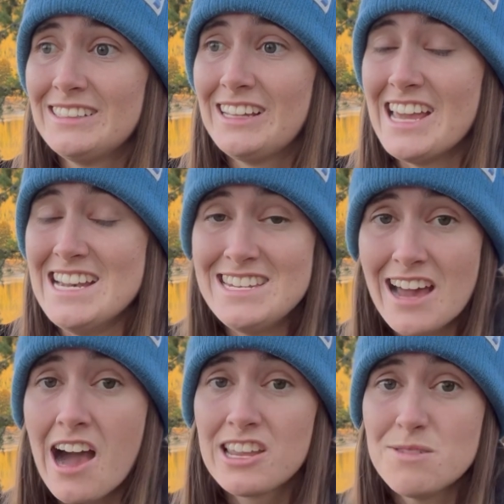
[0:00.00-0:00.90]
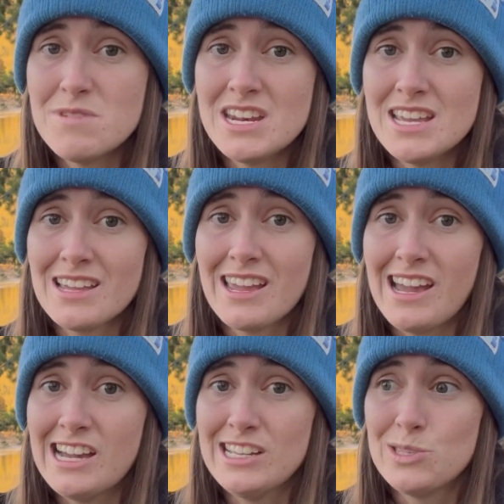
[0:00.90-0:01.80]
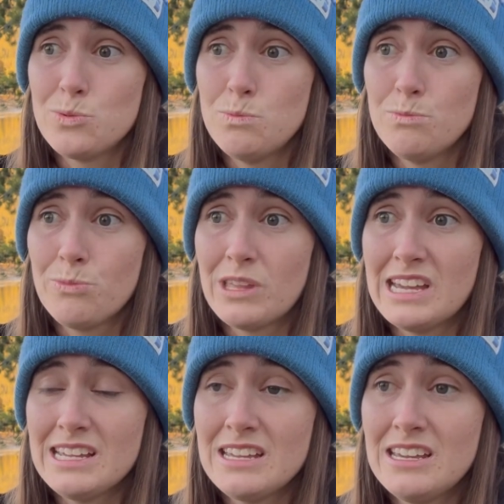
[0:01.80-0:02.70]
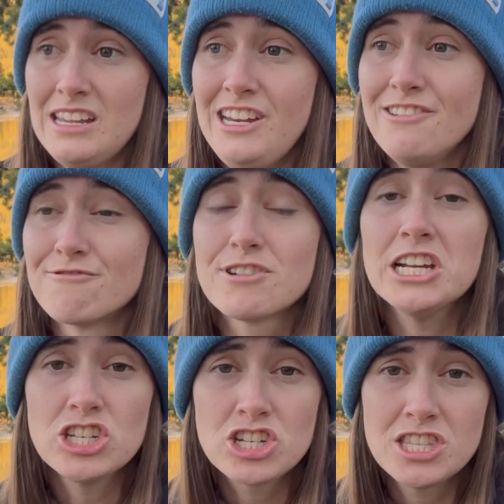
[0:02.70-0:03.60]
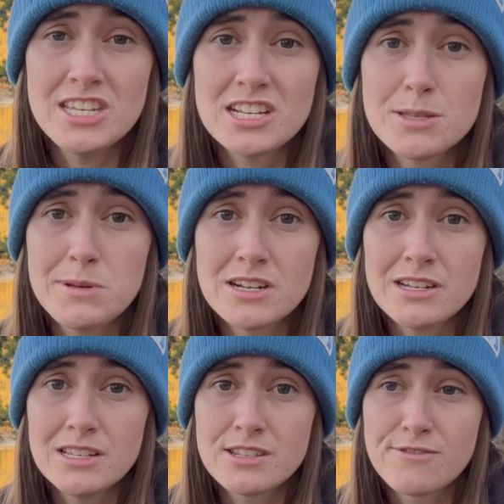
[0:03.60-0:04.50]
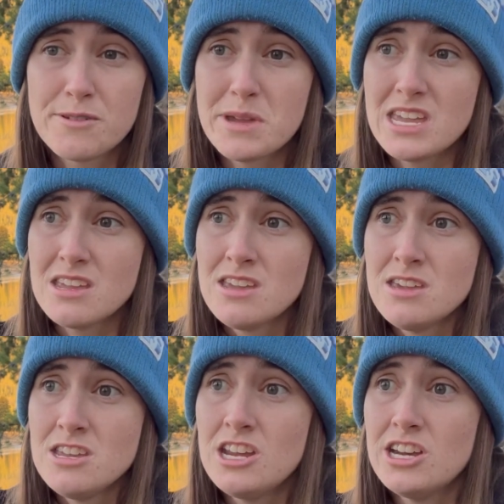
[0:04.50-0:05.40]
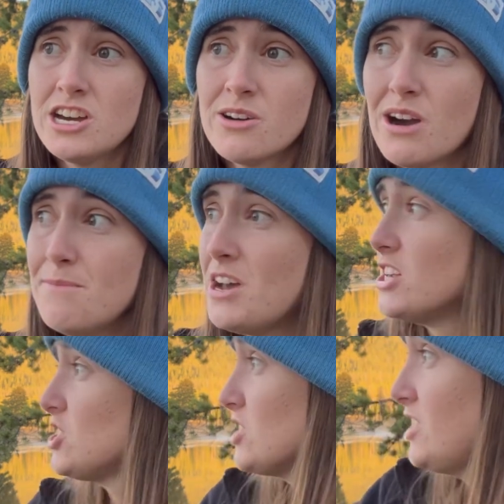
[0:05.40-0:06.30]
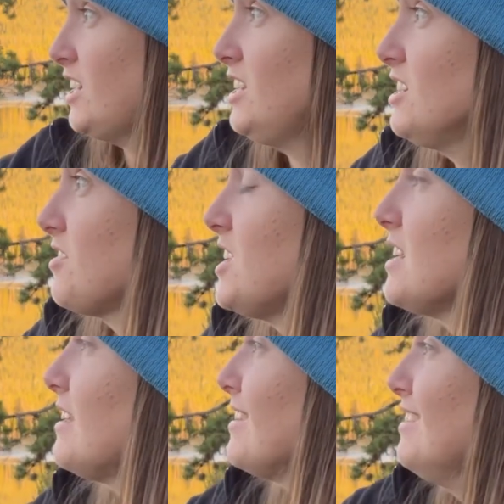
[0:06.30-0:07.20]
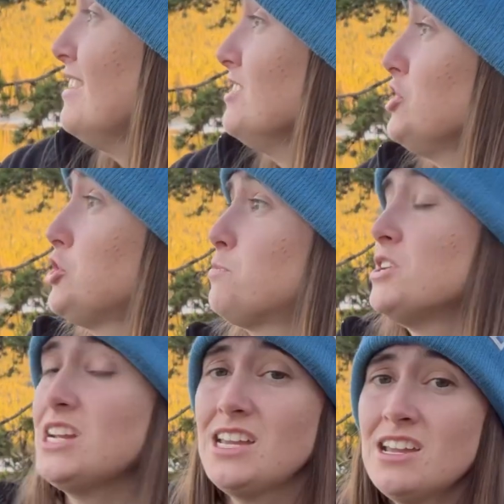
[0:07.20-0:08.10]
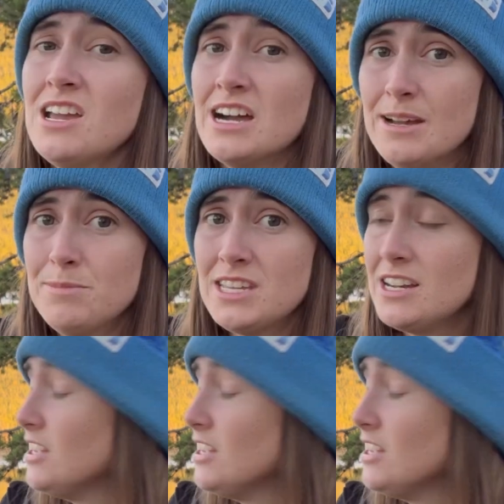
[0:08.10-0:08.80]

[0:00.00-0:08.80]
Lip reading: and documenting has enriched the experience for me. You know, I'm not just sitting here thinking like, oh, this is pretty. I'm sitting